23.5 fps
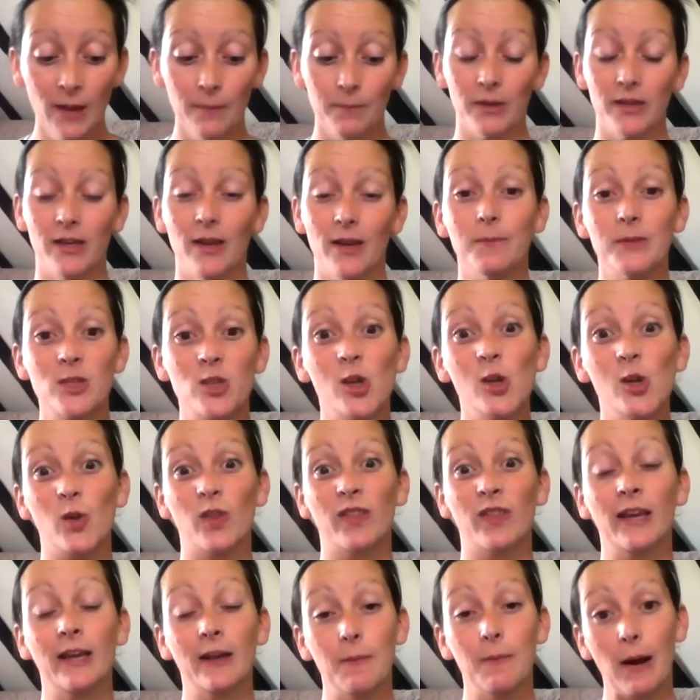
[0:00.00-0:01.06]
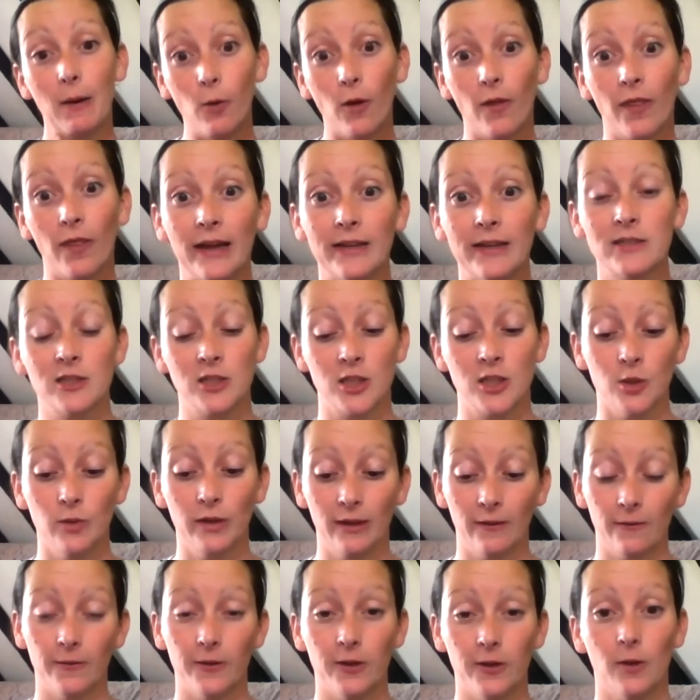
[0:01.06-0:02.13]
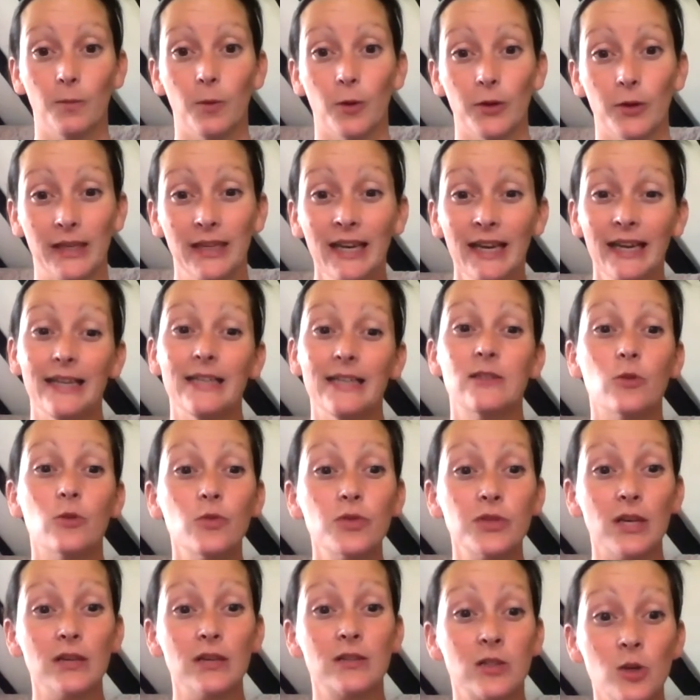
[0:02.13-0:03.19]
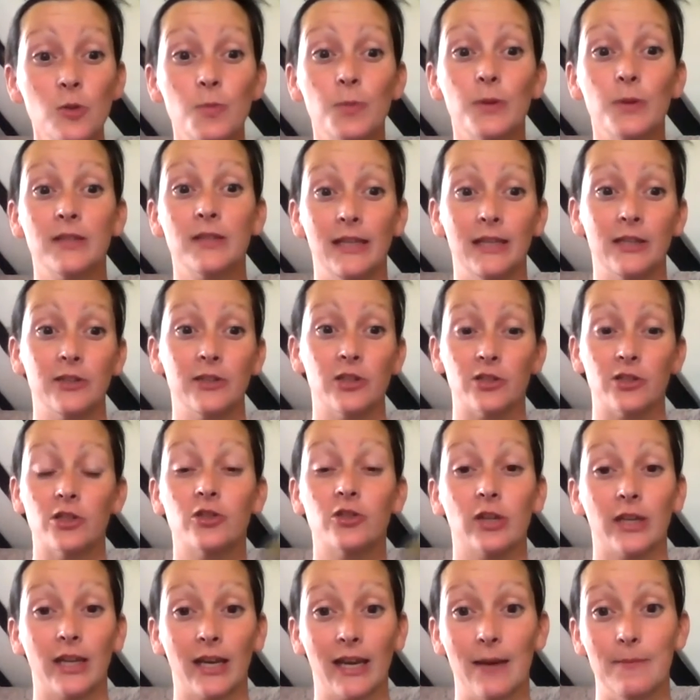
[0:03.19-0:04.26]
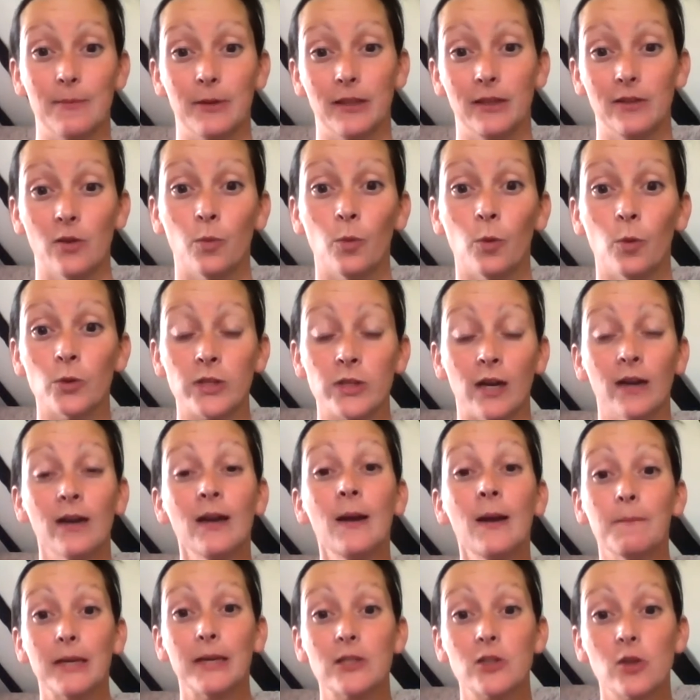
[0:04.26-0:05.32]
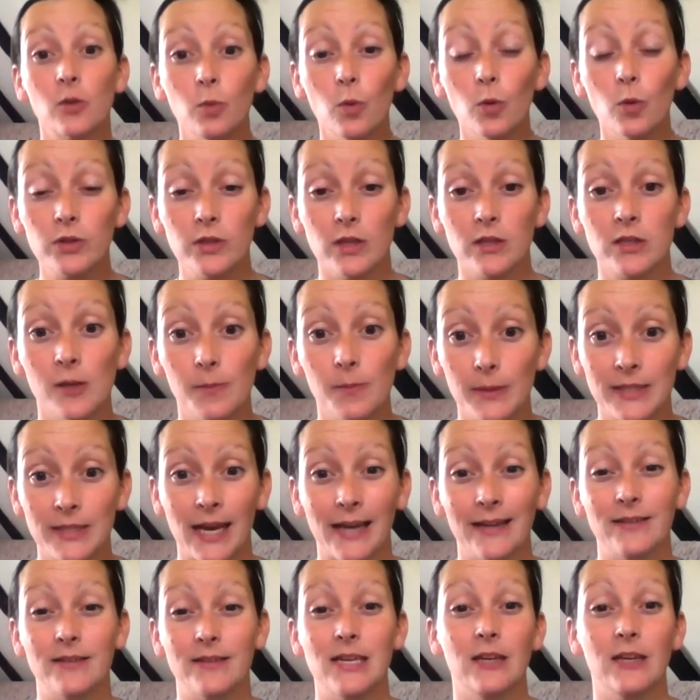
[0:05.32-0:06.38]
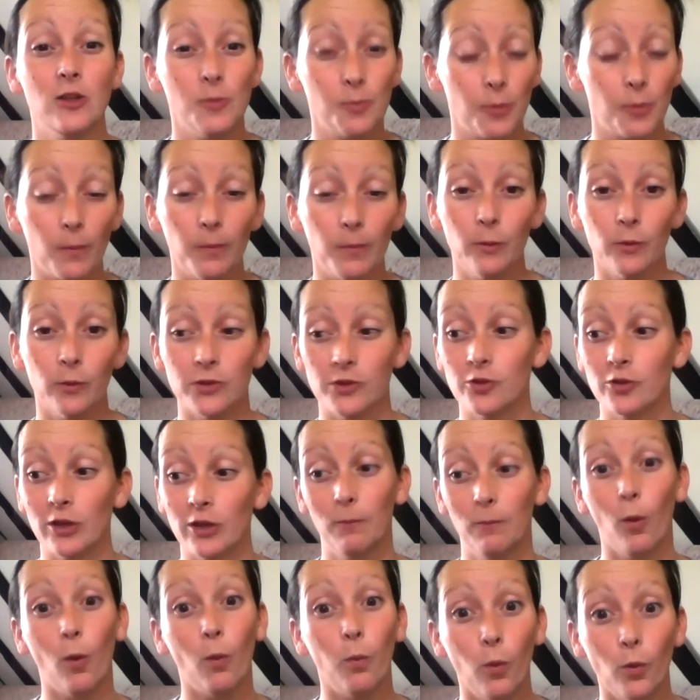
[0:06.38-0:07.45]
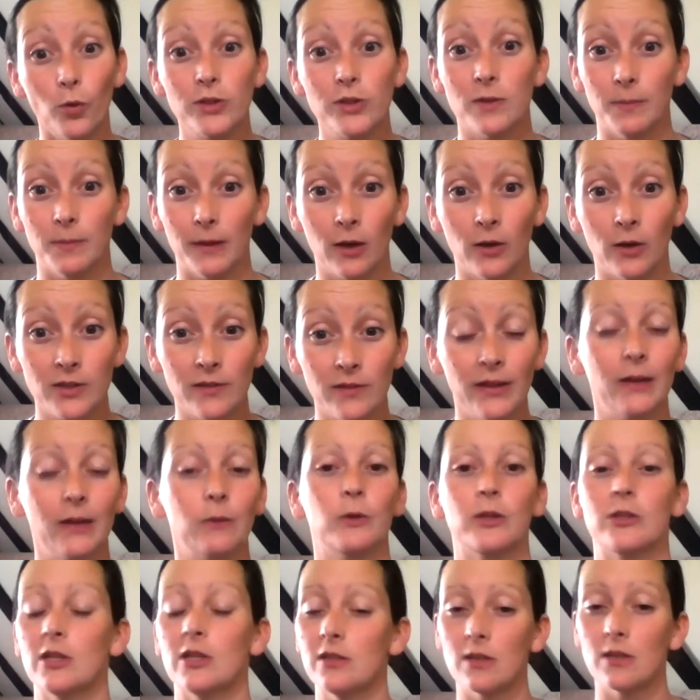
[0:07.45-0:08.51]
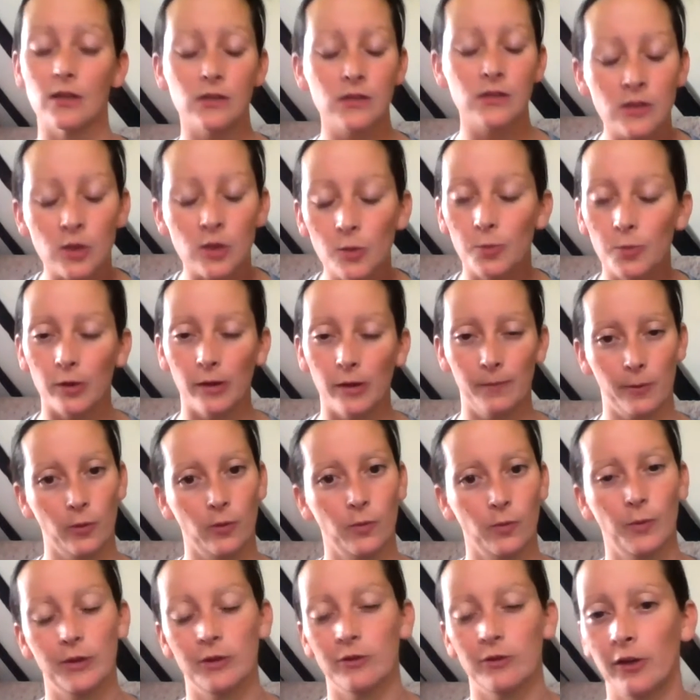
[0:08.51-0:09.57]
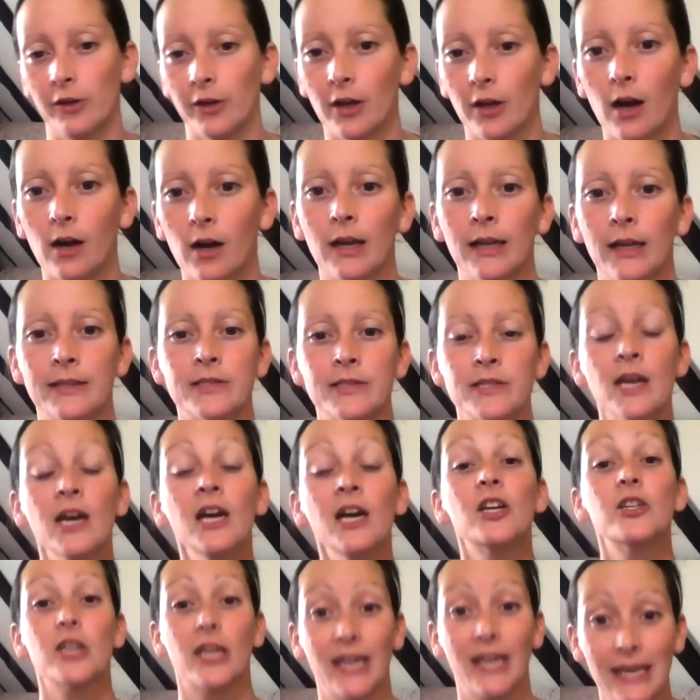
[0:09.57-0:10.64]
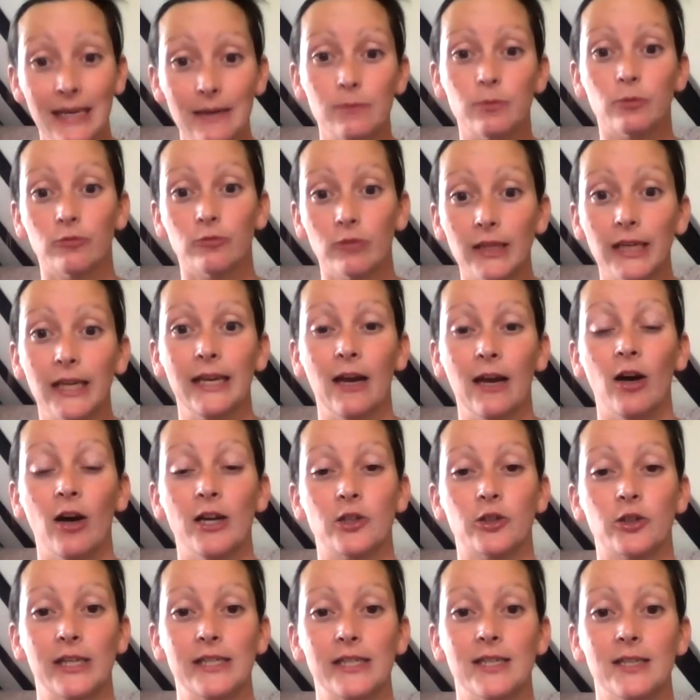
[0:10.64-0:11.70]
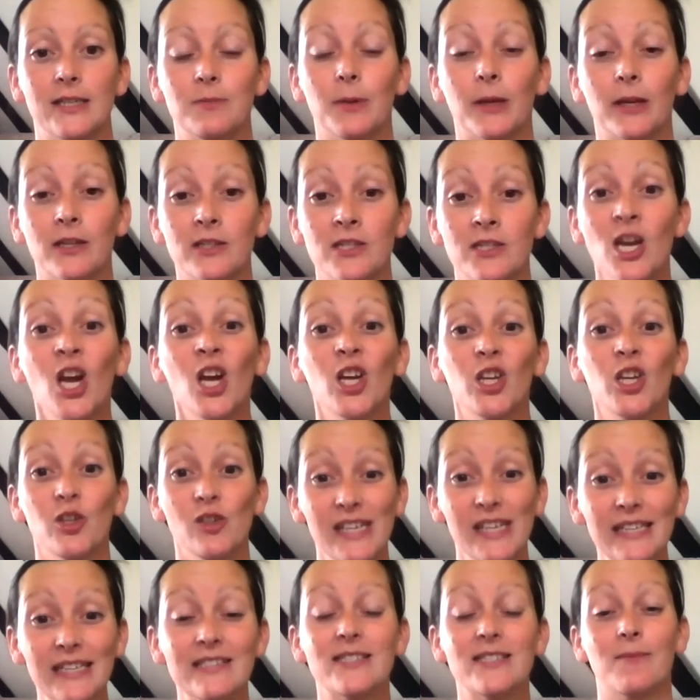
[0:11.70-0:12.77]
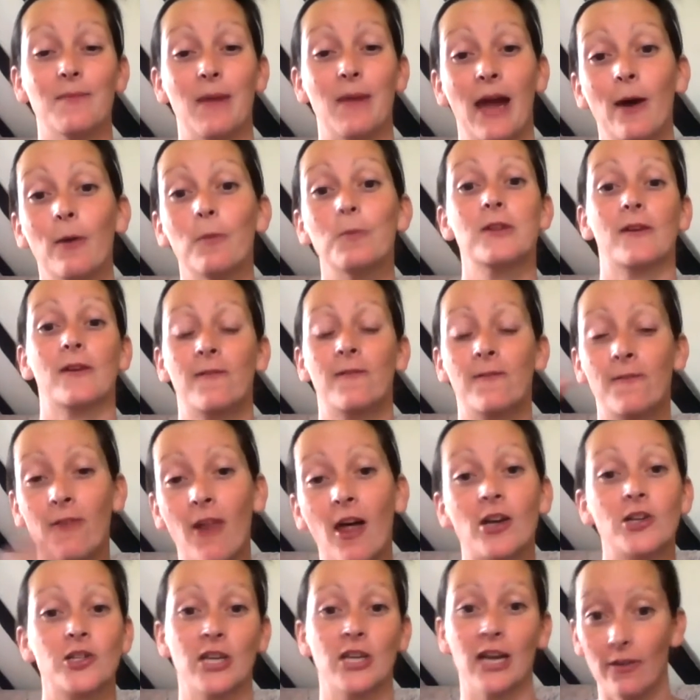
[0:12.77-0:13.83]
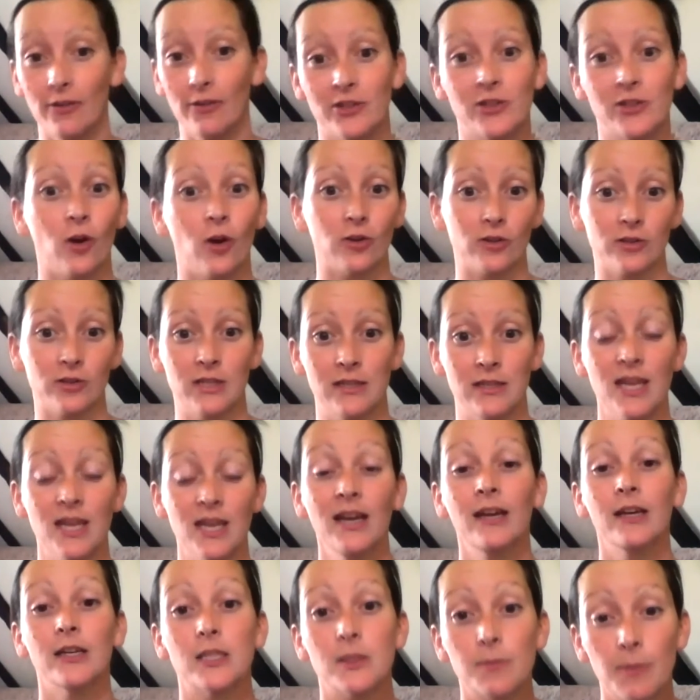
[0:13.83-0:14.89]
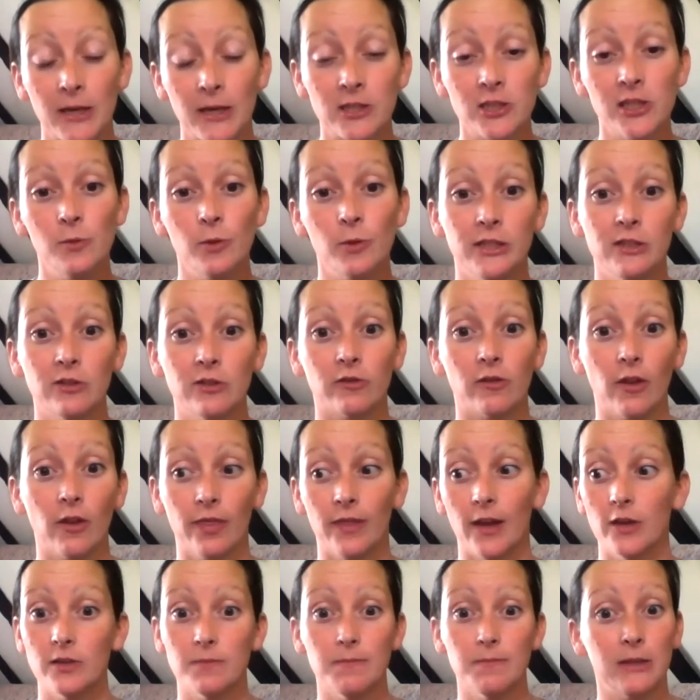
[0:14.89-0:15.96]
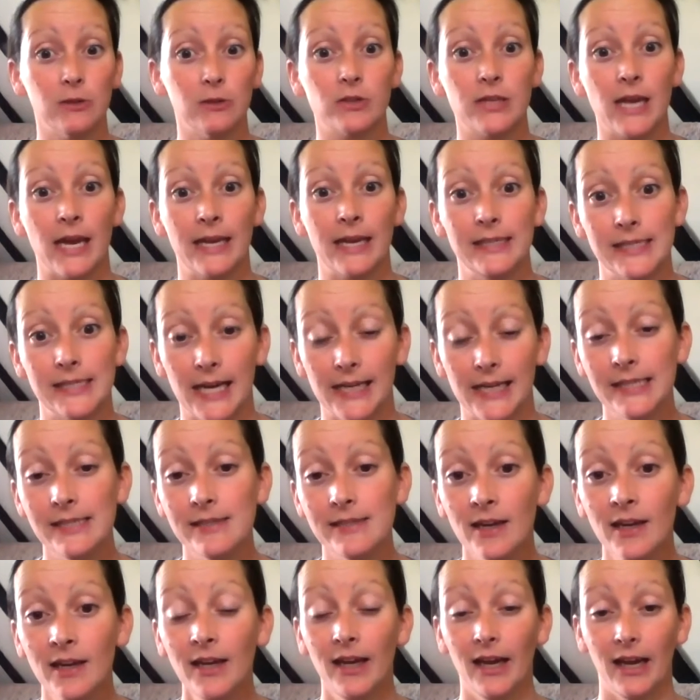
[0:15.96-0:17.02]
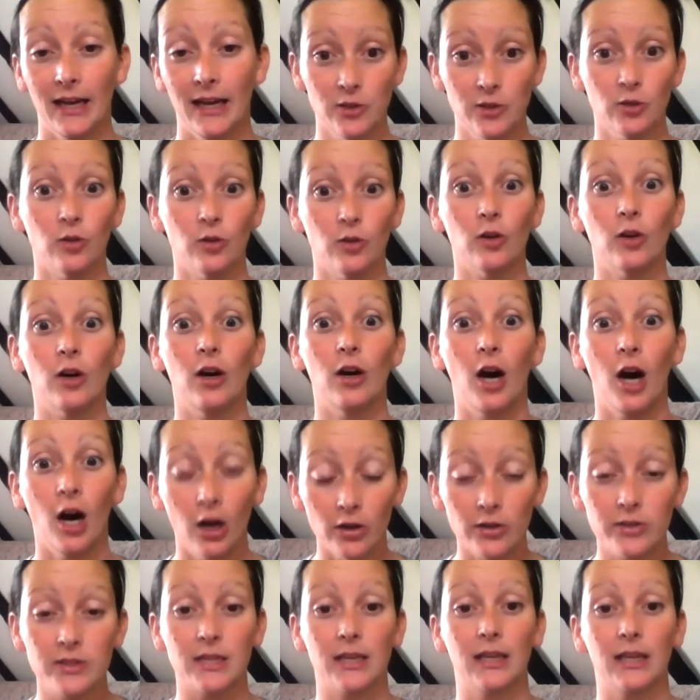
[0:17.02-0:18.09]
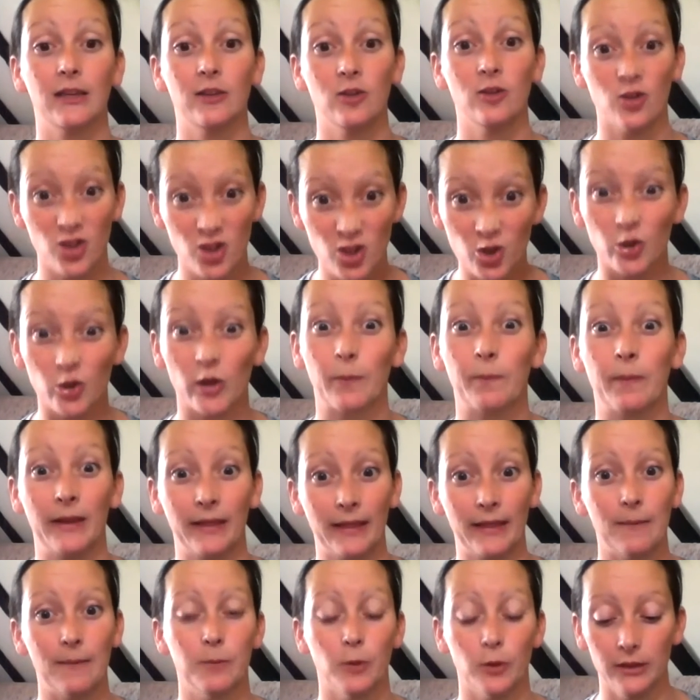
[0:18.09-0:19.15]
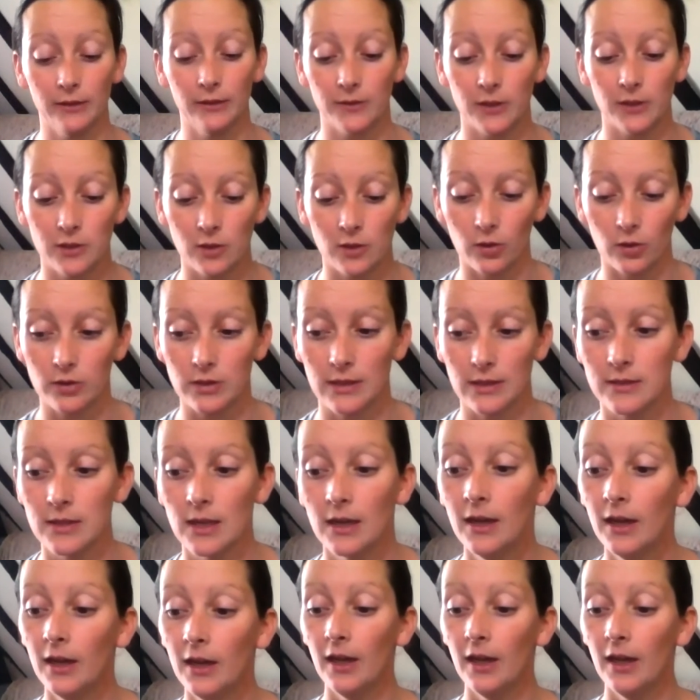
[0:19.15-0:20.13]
But number two, think about what that's doing for your body. It's also super delicious to drink lemon in your water. Makes your water super tasty, and you probably want to drink more water because of it, which is super important when you're on a gut cleanse, to keep really hydrated, because you need some help to flush out the toxins, especially when you're on those middle 10 days and you're stripping that body of the toxins.